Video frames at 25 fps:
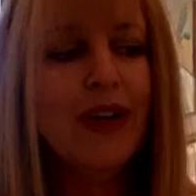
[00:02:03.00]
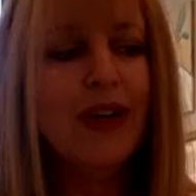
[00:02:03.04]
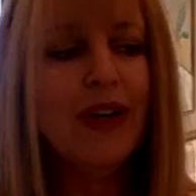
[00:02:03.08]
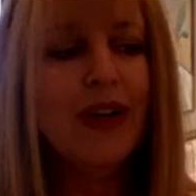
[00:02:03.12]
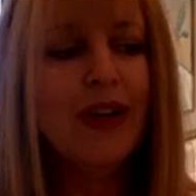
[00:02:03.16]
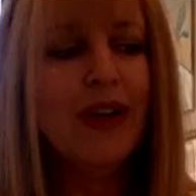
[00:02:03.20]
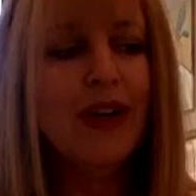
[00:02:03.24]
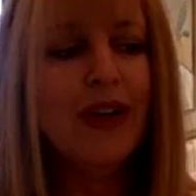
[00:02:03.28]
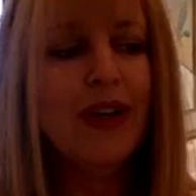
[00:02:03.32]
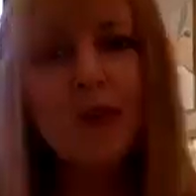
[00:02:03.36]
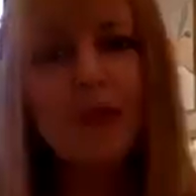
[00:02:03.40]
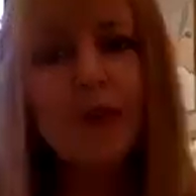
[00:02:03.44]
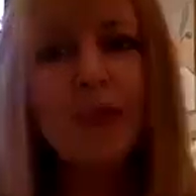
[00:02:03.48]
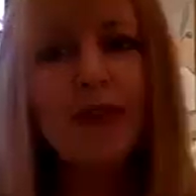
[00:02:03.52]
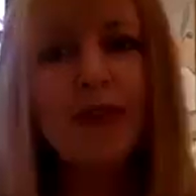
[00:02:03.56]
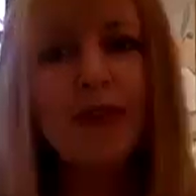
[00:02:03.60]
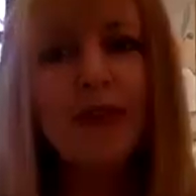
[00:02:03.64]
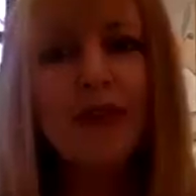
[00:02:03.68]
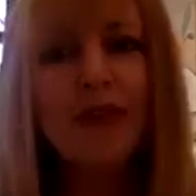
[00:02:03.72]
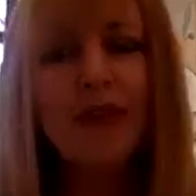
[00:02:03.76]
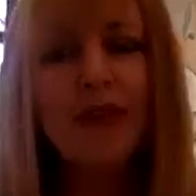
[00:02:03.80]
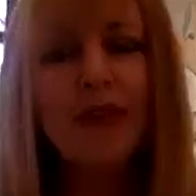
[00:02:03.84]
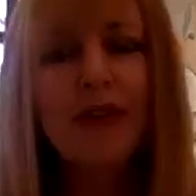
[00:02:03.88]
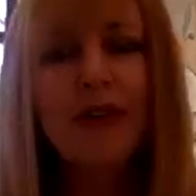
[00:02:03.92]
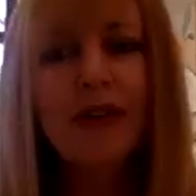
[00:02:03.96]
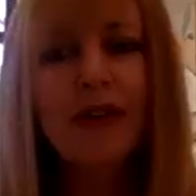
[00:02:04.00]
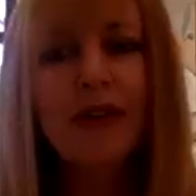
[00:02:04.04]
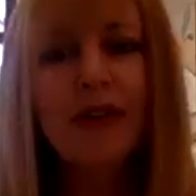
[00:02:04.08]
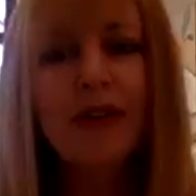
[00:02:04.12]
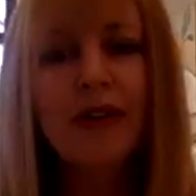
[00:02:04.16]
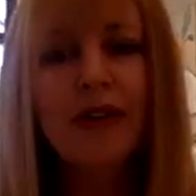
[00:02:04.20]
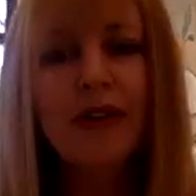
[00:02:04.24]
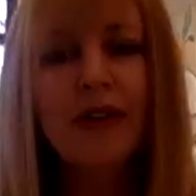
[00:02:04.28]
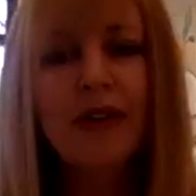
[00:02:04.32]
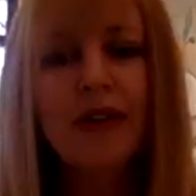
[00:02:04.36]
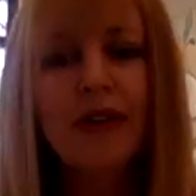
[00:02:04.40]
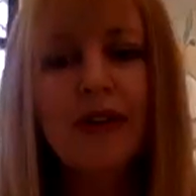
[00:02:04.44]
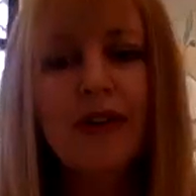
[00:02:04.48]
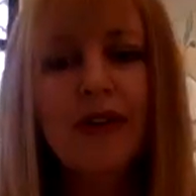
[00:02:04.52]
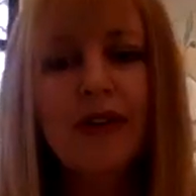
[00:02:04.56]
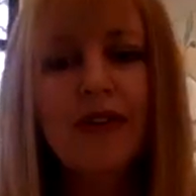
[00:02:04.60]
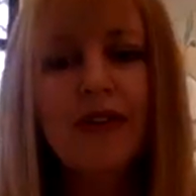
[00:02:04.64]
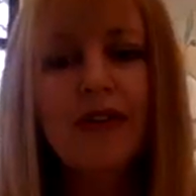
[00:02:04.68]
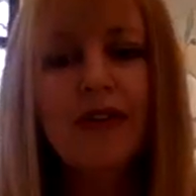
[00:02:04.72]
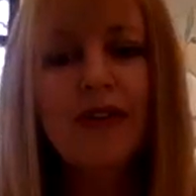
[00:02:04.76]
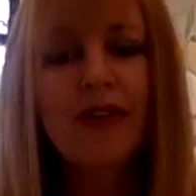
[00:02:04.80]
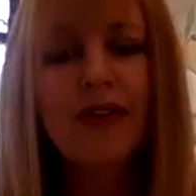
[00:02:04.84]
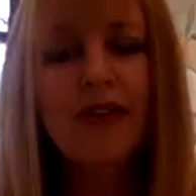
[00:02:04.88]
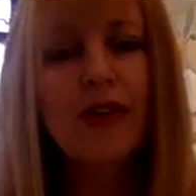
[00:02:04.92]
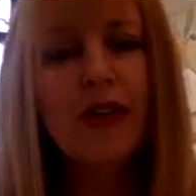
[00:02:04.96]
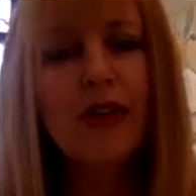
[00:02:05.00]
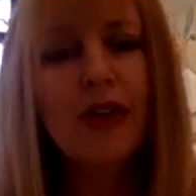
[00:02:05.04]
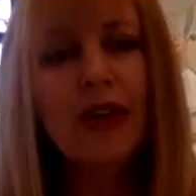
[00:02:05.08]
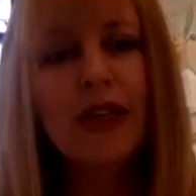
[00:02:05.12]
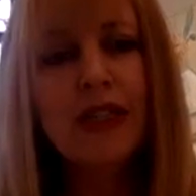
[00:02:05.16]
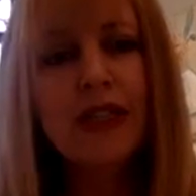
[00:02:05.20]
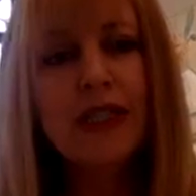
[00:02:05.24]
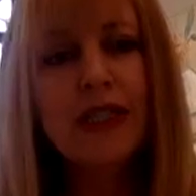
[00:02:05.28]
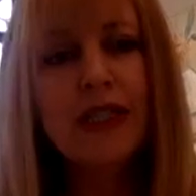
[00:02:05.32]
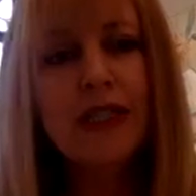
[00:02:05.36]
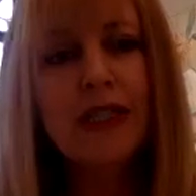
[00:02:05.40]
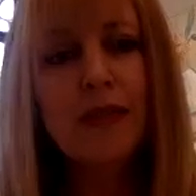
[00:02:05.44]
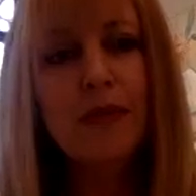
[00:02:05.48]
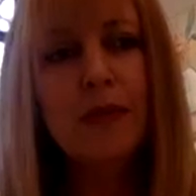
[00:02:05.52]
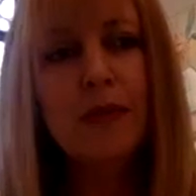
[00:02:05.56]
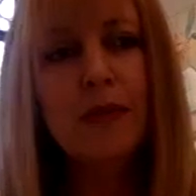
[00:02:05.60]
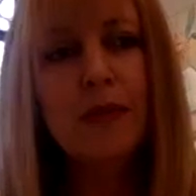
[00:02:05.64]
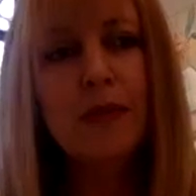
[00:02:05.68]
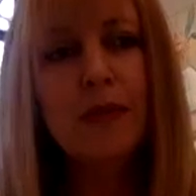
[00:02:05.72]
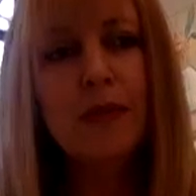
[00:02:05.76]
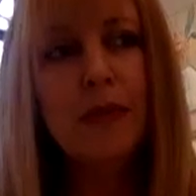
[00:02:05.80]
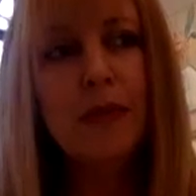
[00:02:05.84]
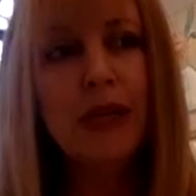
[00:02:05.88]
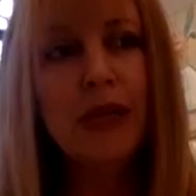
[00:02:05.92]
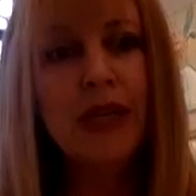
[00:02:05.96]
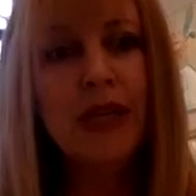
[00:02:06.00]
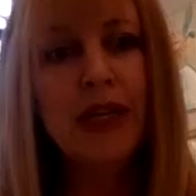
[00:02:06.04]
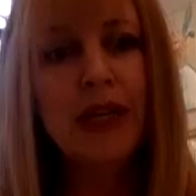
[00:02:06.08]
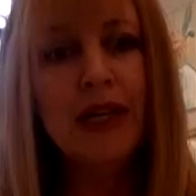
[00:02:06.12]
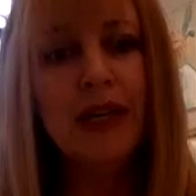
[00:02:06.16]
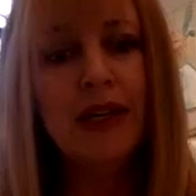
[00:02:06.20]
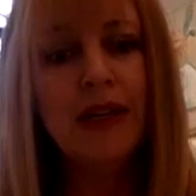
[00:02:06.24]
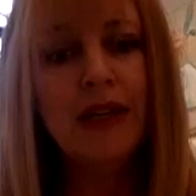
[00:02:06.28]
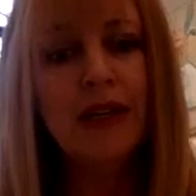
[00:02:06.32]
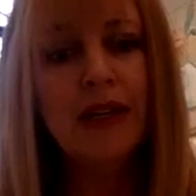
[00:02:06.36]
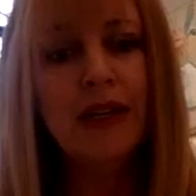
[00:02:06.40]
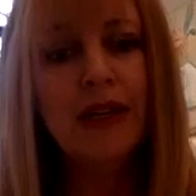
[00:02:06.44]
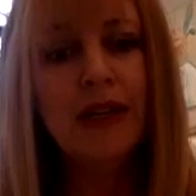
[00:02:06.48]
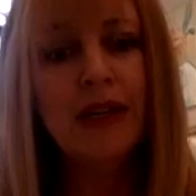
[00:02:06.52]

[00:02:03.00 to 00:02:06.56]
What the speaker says: possible for us to be